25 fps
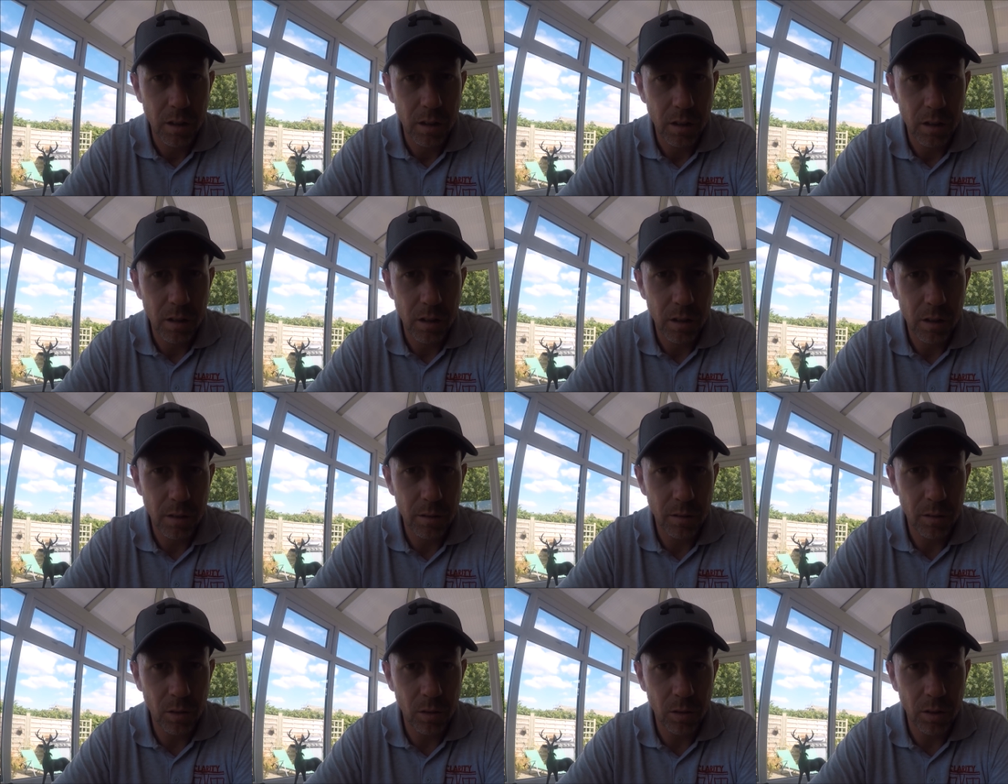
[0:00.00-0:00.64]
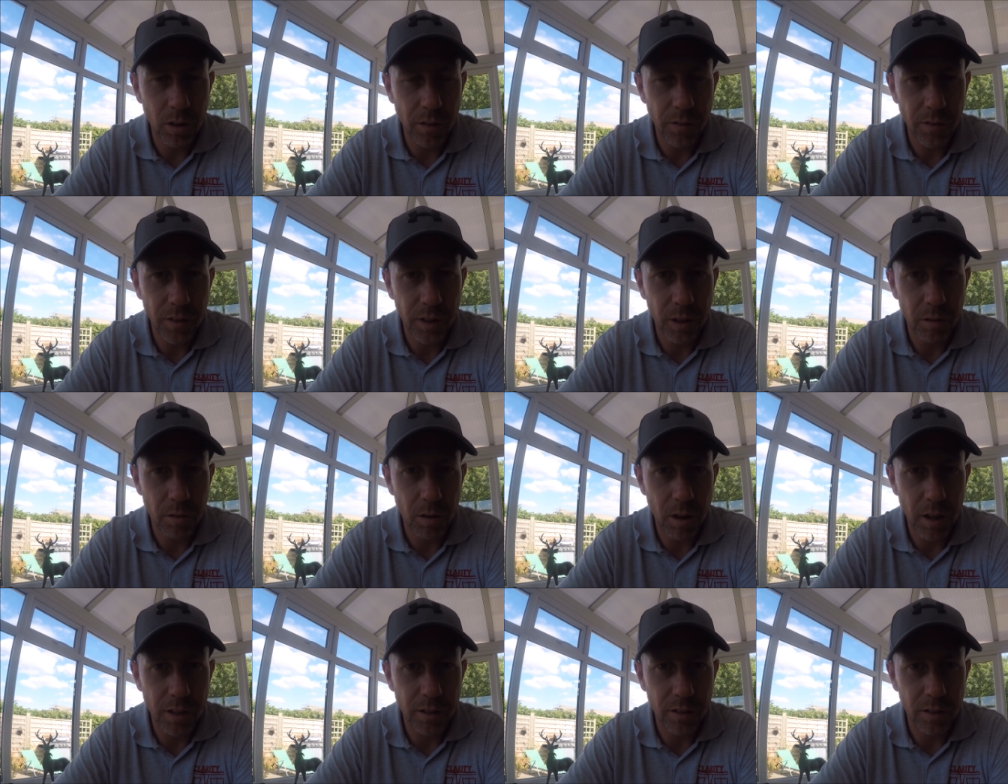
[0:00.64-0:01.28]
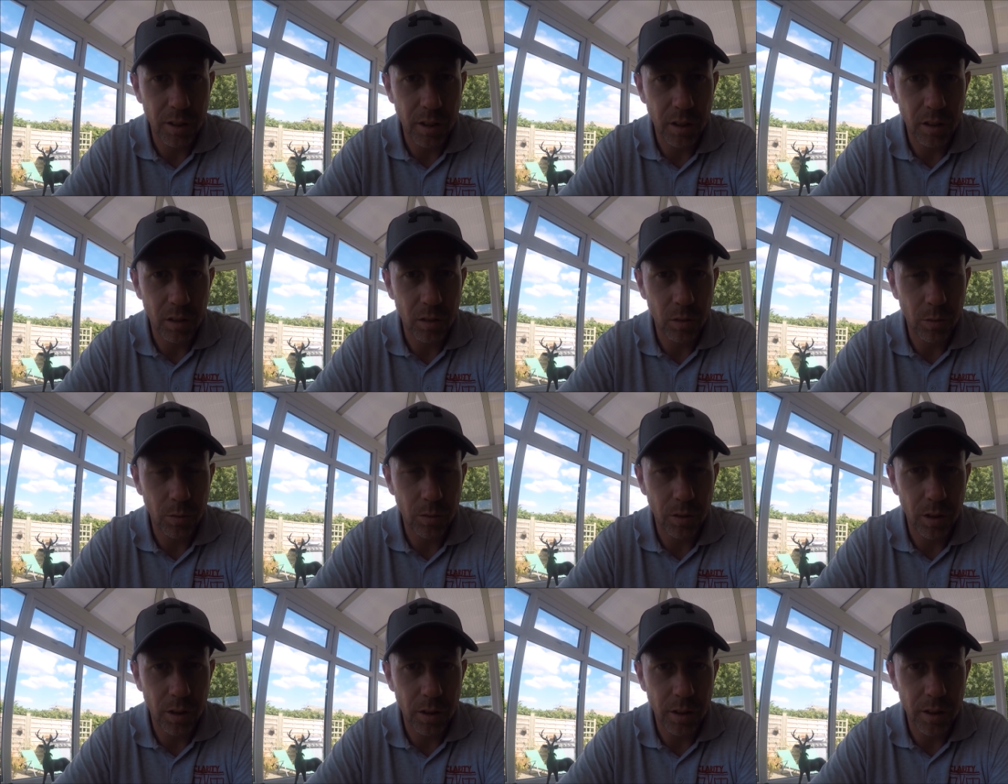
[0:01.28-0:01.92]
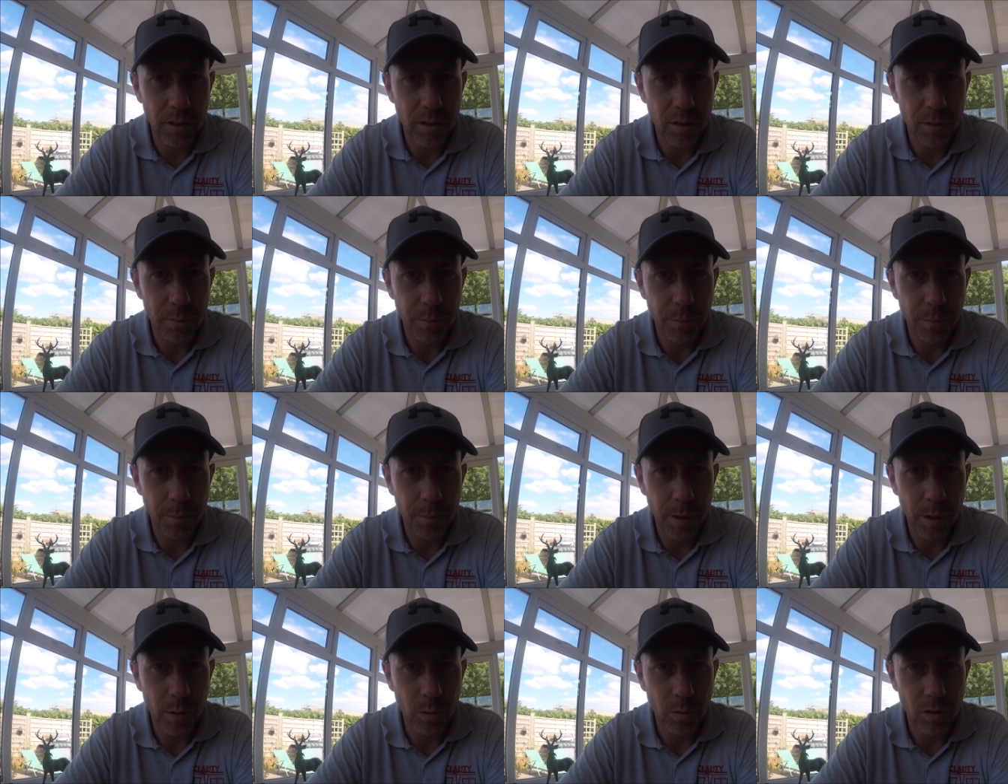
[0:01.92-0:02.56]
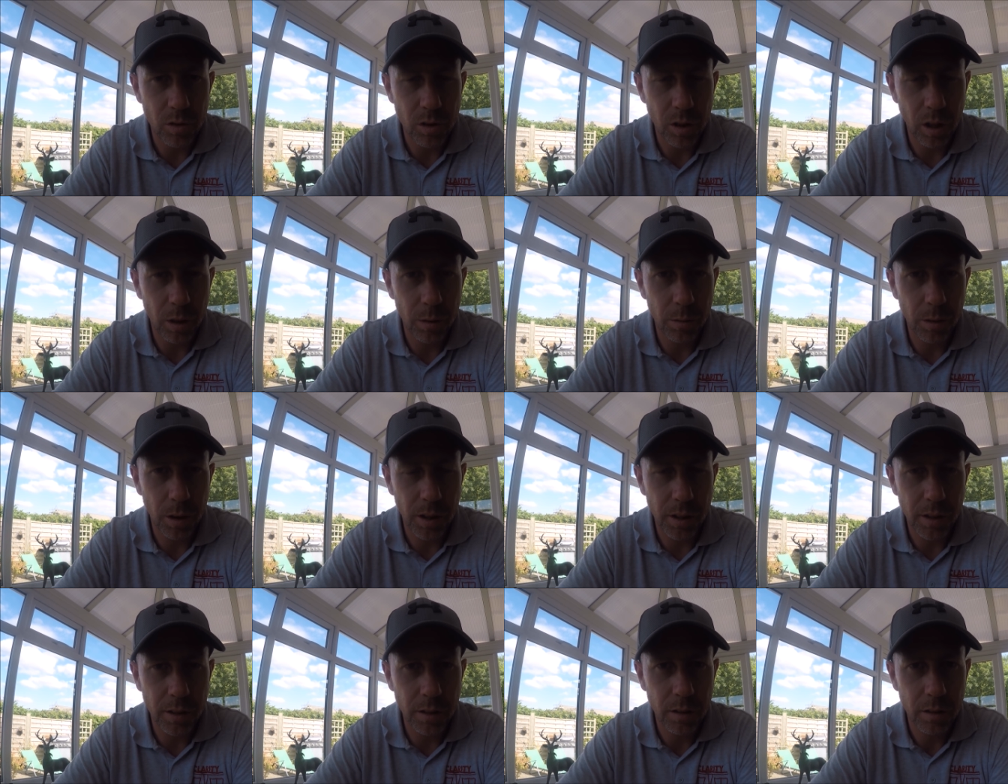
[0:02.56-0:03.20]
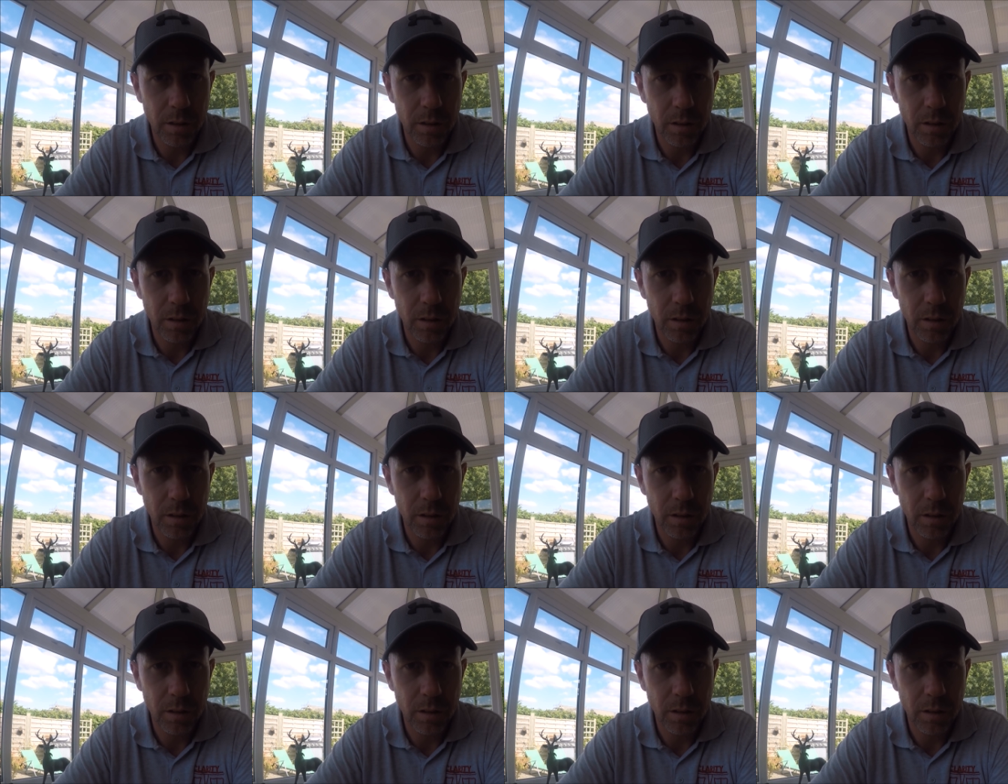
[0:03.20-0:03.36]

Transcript: Nothing crazy, because obviously I need to build slowly,